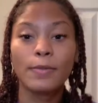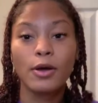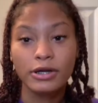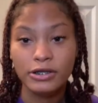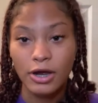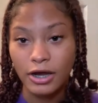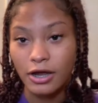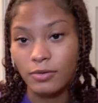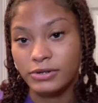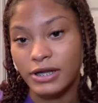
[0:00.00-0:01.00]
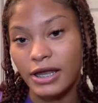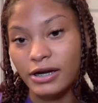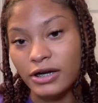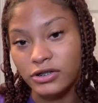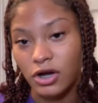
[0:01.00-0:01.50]
ponytail I got was
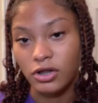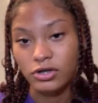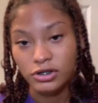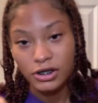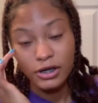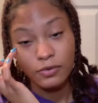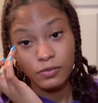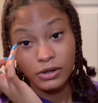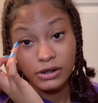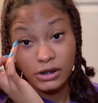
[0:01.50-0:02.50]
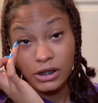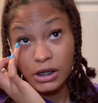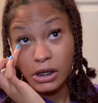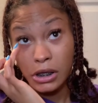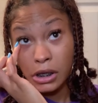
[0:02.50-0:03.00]
$89. It was
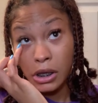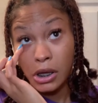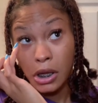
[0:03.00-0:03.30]
the,